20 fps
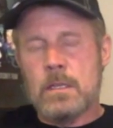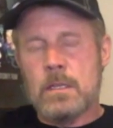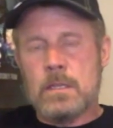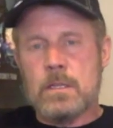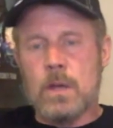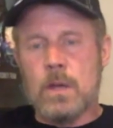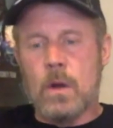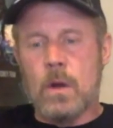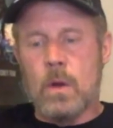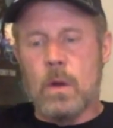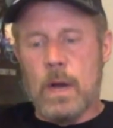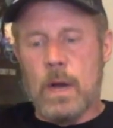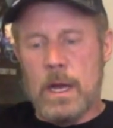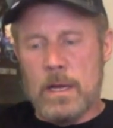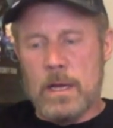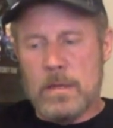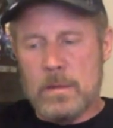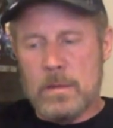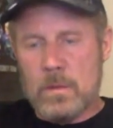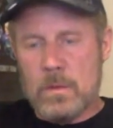
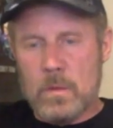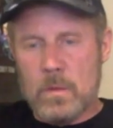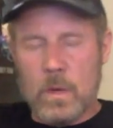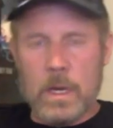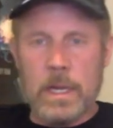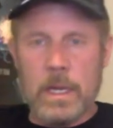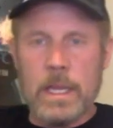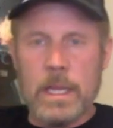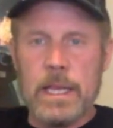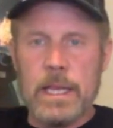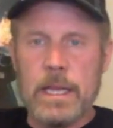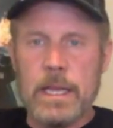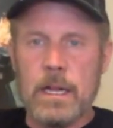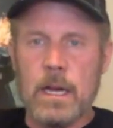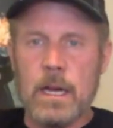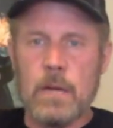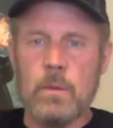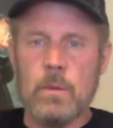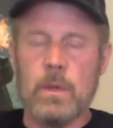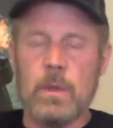So we're going to get
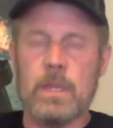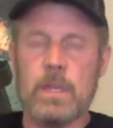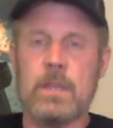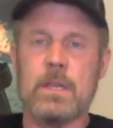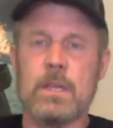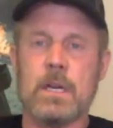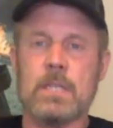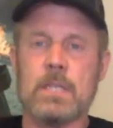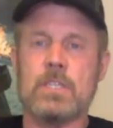on with